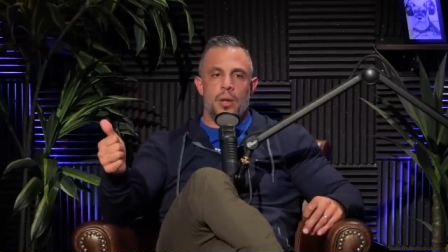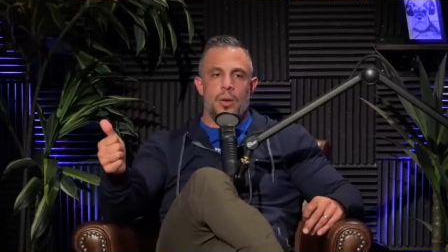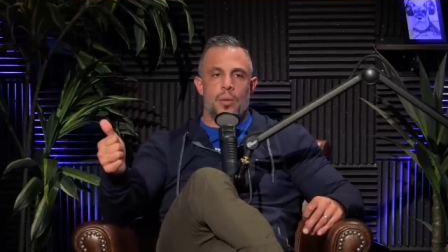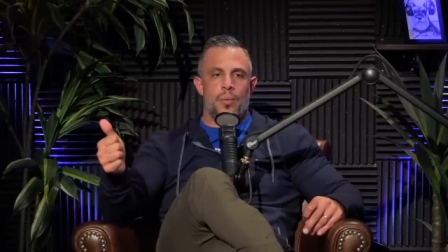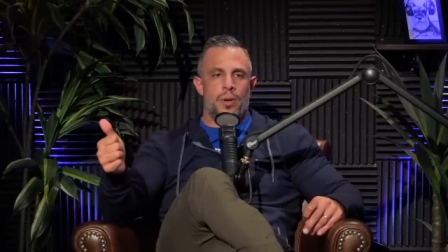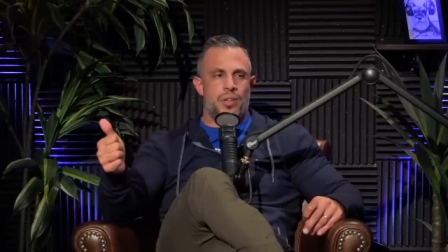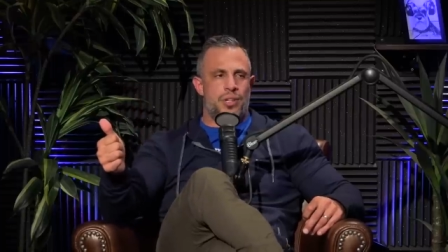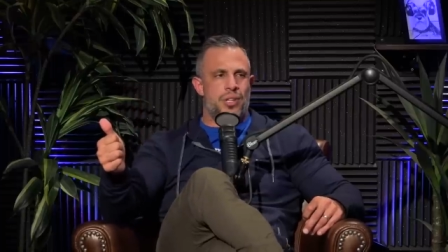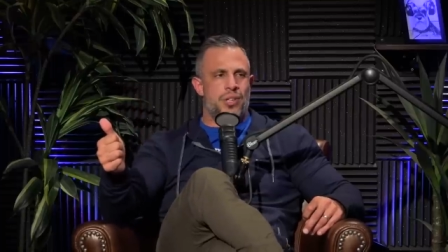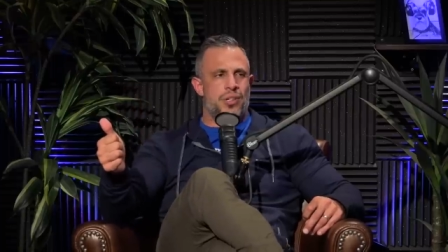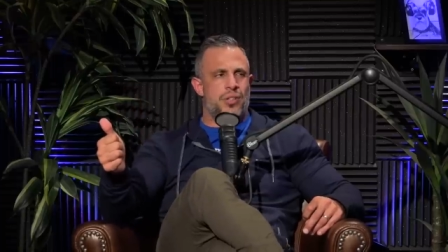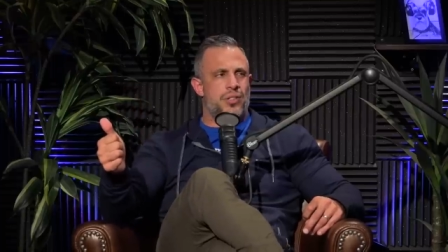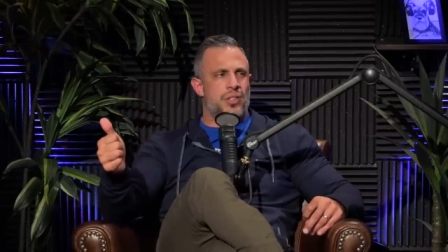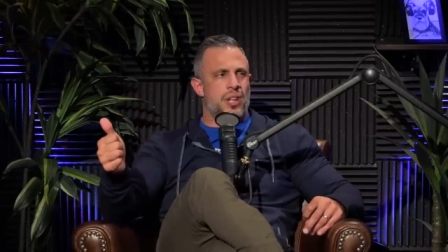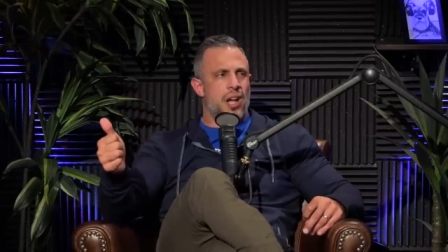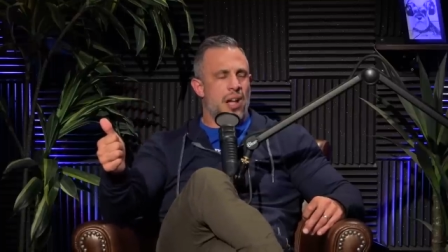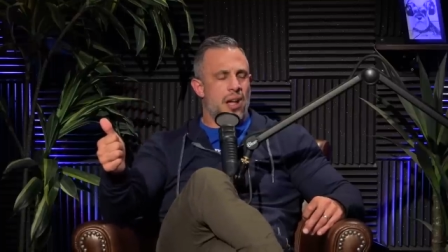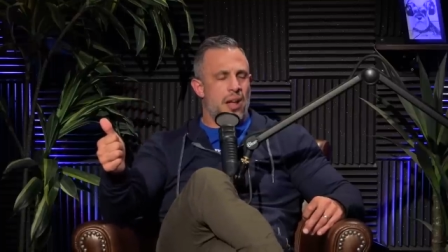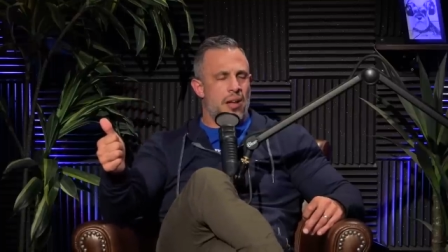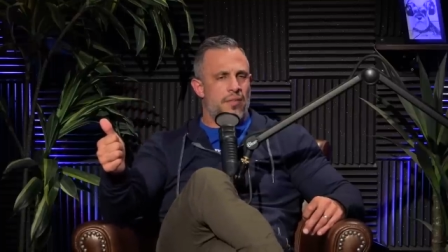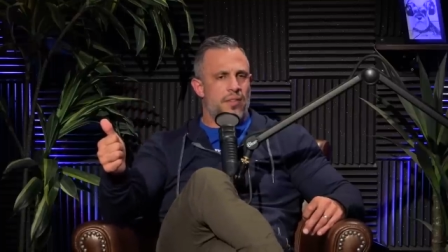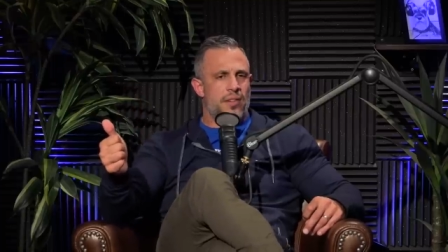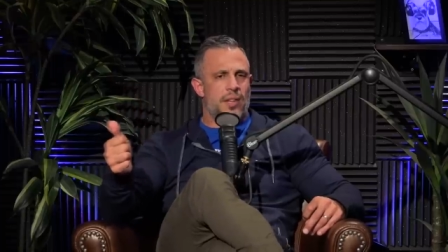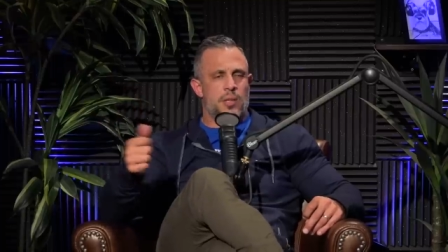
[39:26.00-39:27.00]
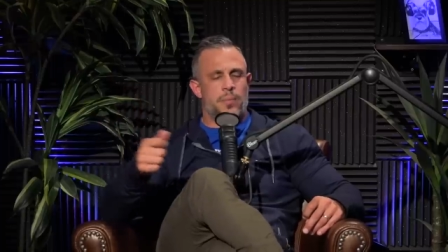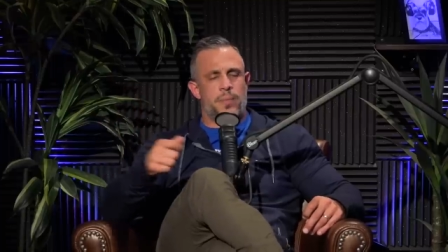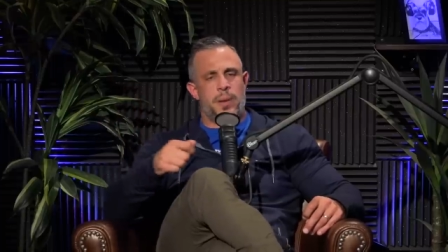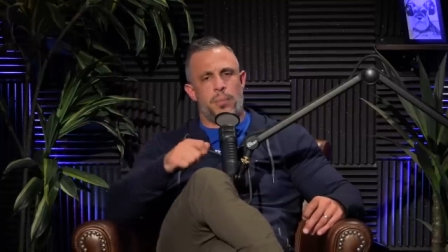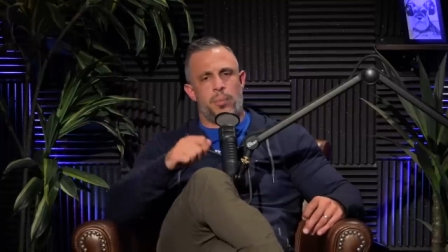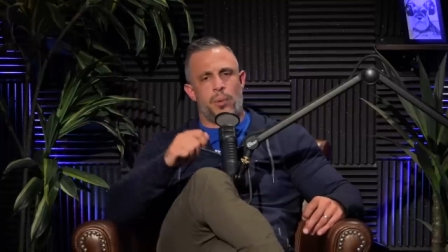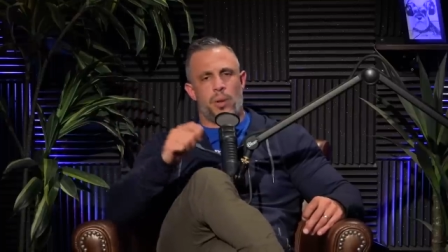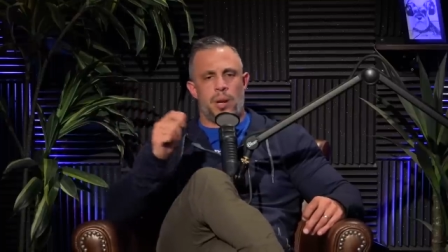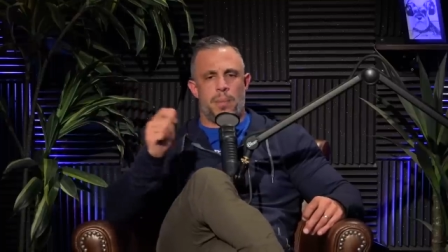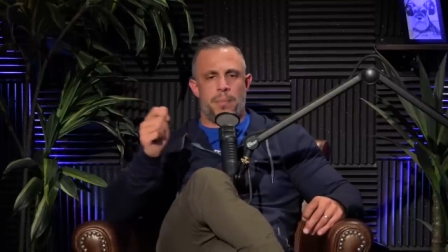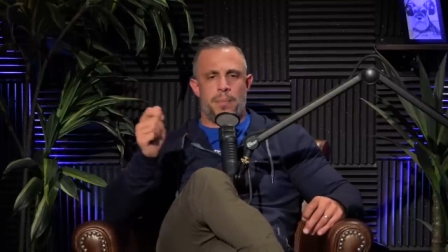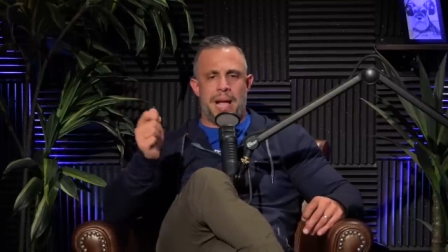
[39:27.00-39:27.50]
which is tough because
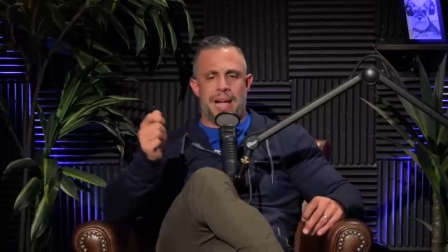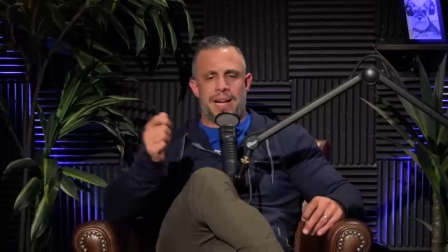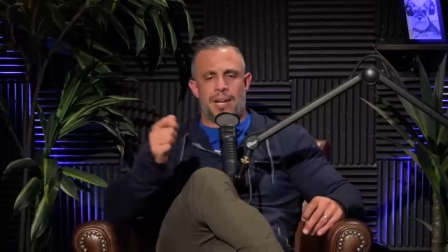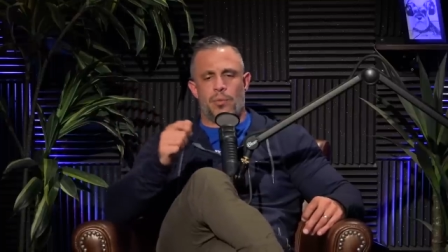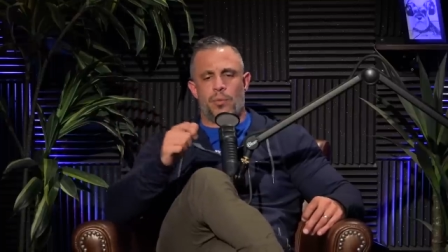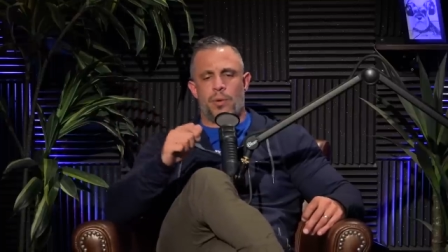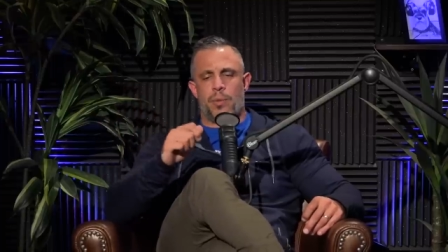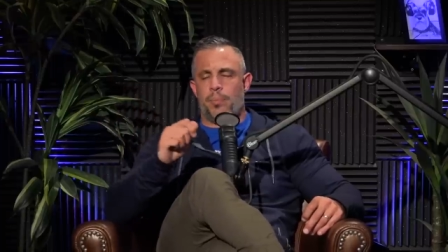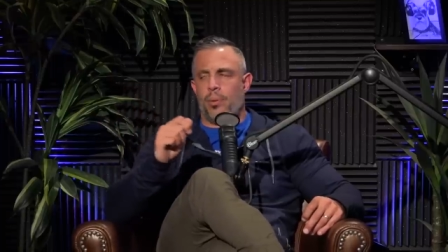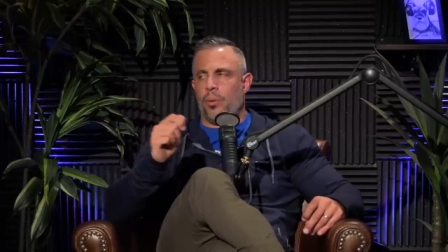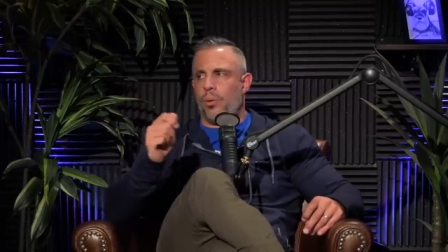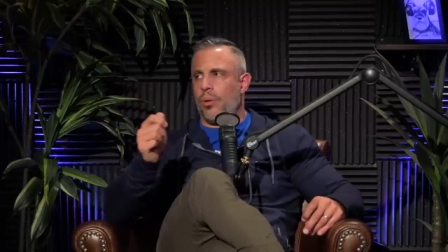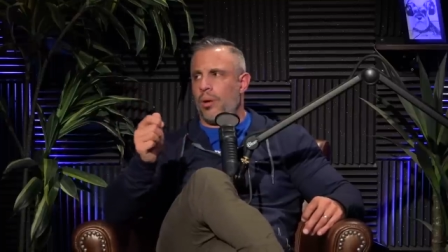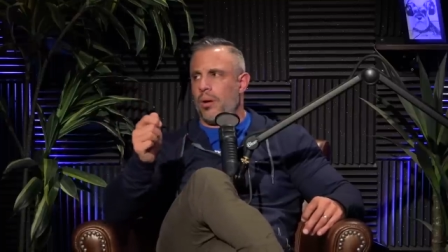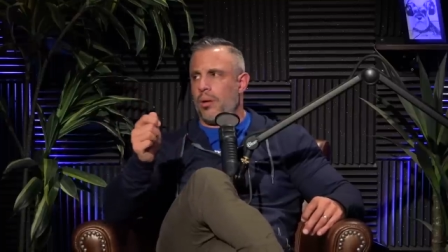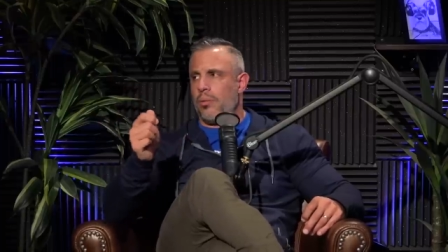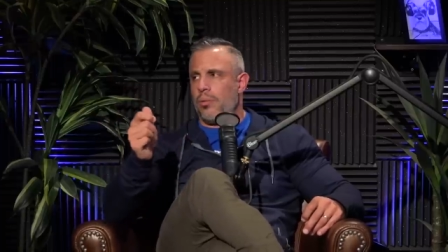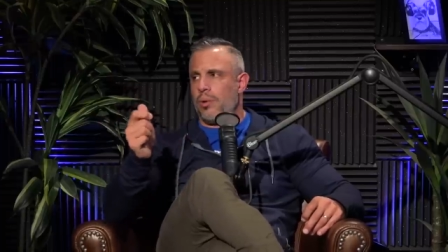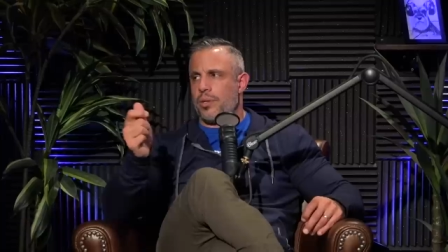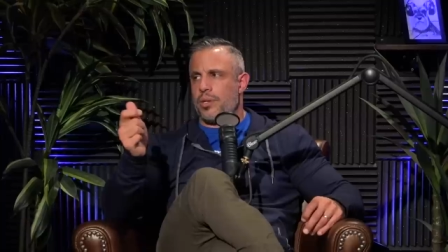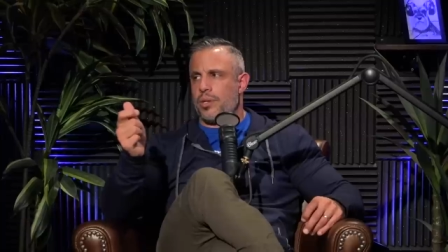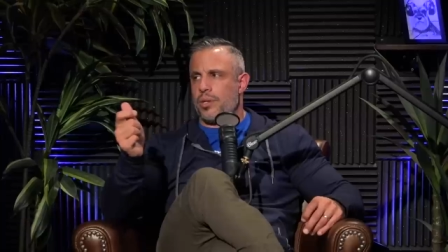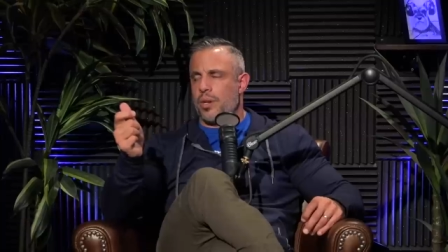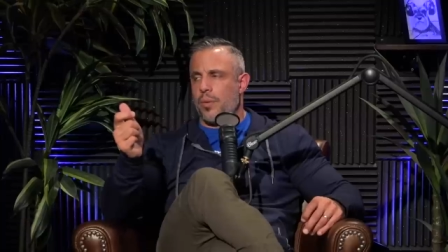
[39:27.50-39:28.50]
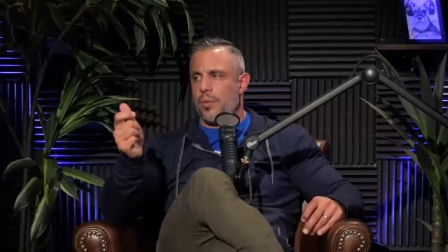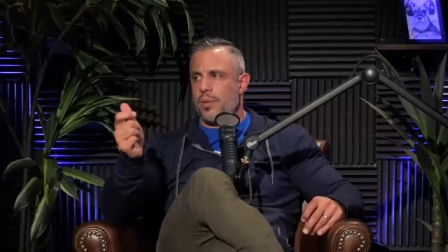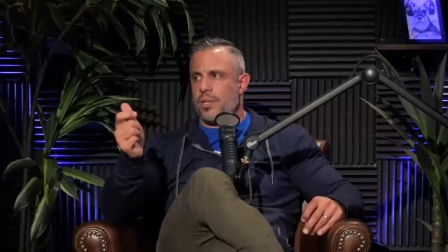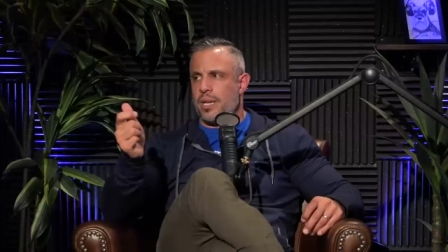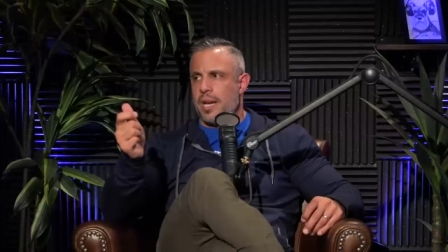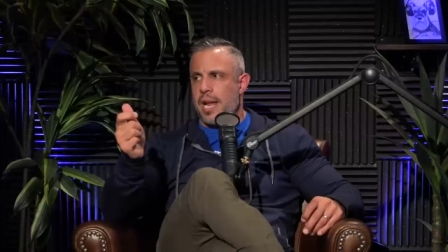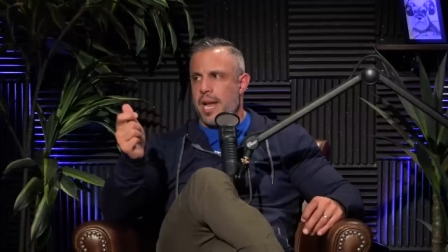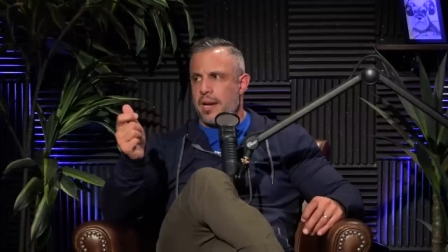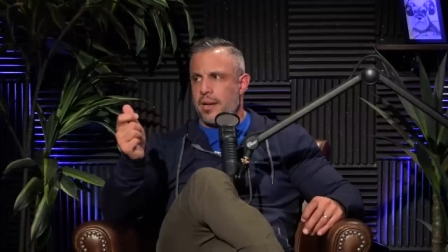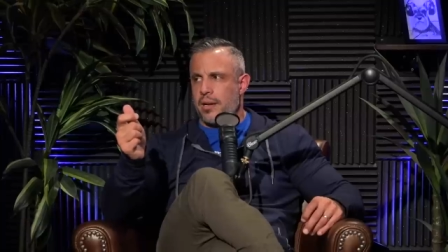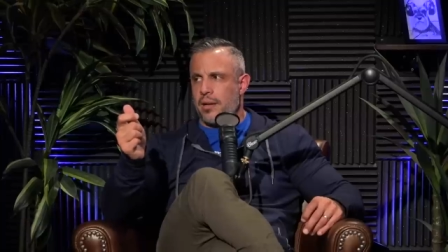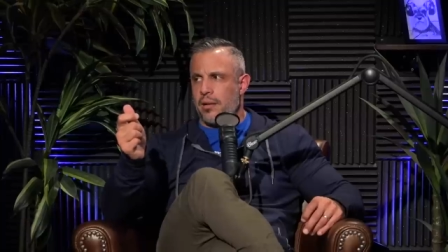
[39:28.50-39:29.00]
people come back and report, which is always
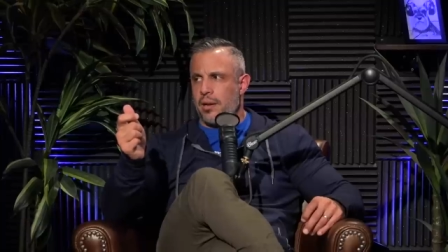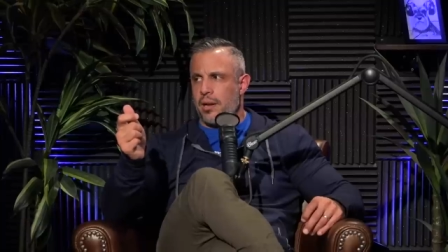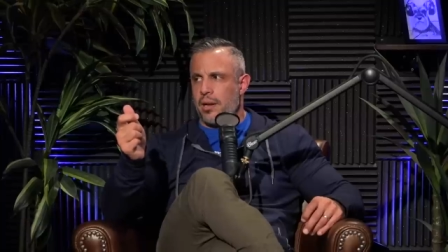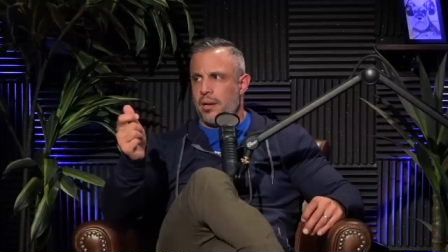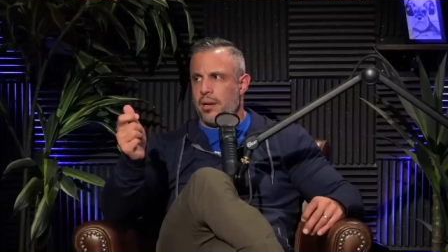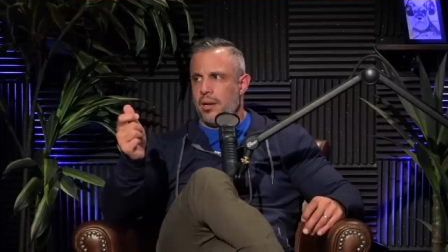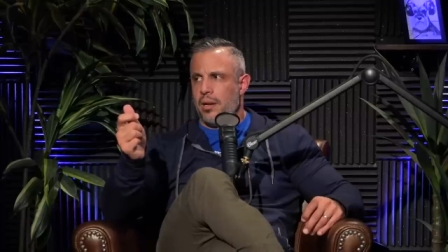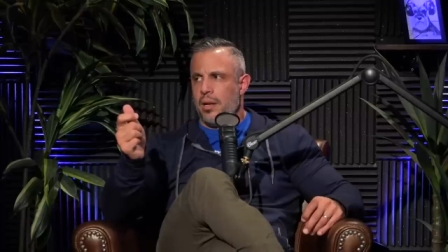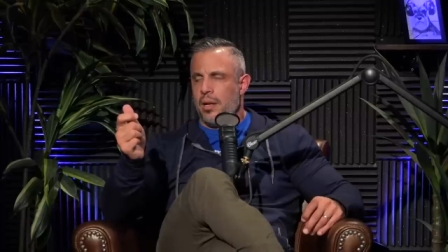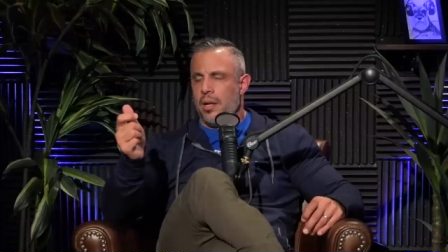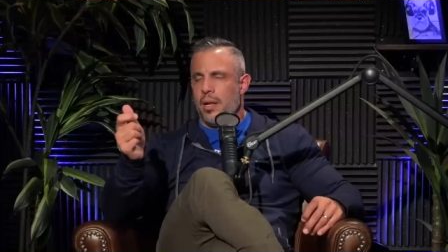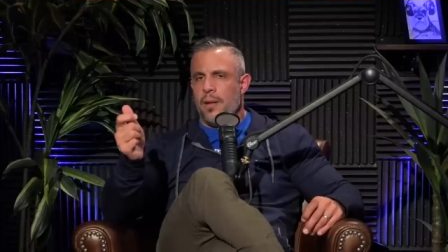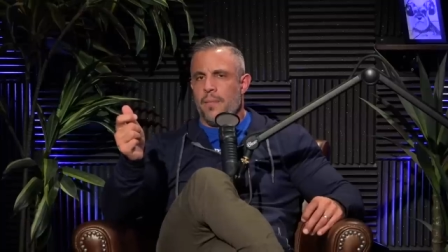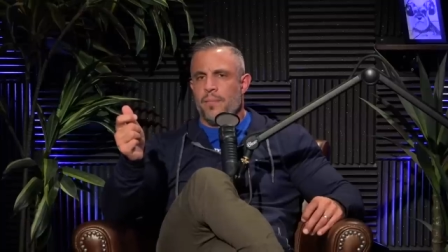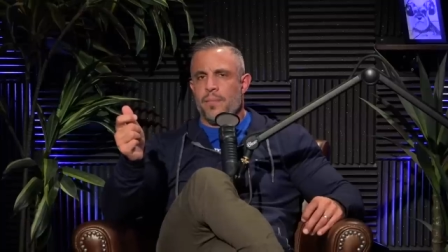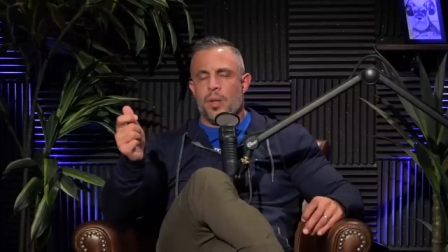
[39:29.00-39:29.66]
inaccurate. Yeah.